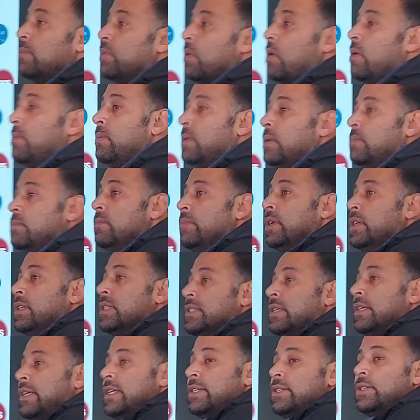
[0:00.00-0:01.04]
problems, because
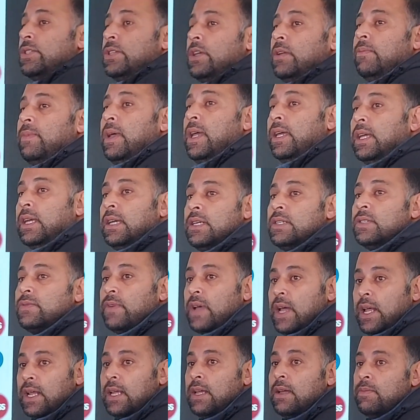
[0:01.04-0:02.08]
the decision making is
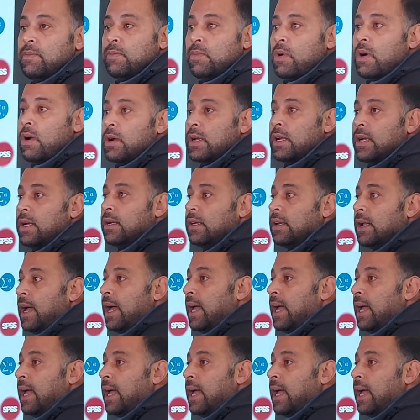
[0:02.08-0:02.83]
very important,